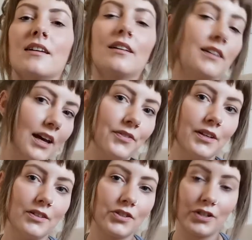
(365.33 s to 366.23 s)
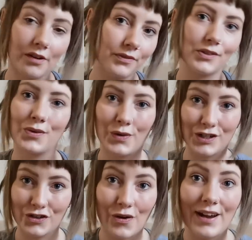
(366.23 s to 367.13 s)
never shove the toy
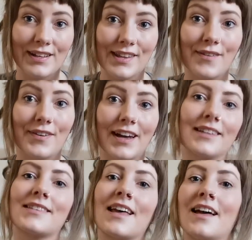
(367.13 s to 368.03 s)
straight in their face.